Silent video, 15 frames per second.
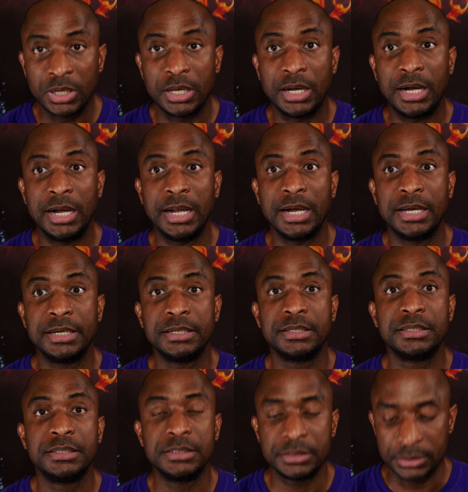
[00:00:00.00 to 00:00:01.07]
I had
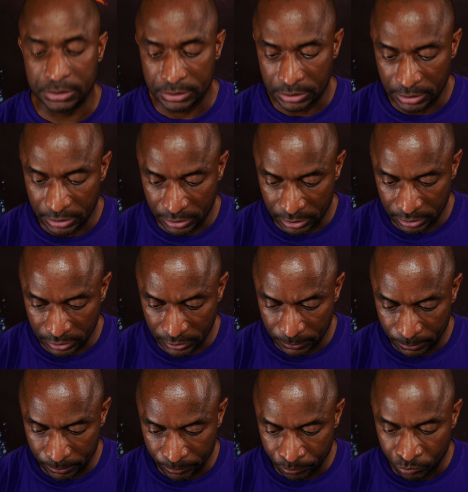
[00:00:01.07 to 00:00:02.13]
slain thee,
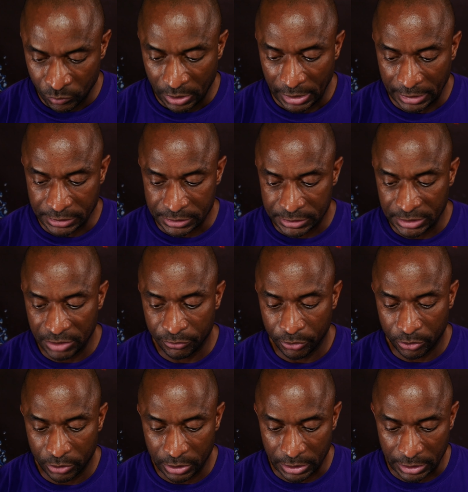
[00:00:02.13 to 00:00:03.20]
and saved
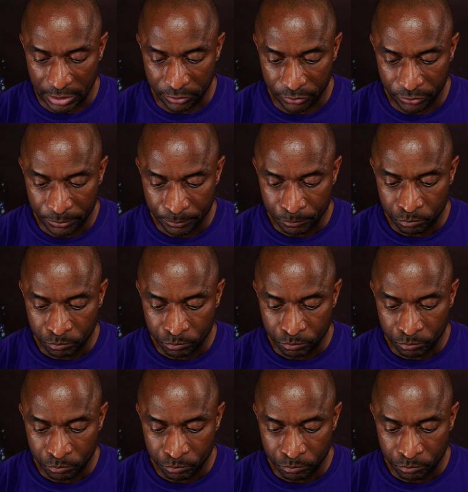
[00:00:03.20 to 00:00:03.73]
her alive.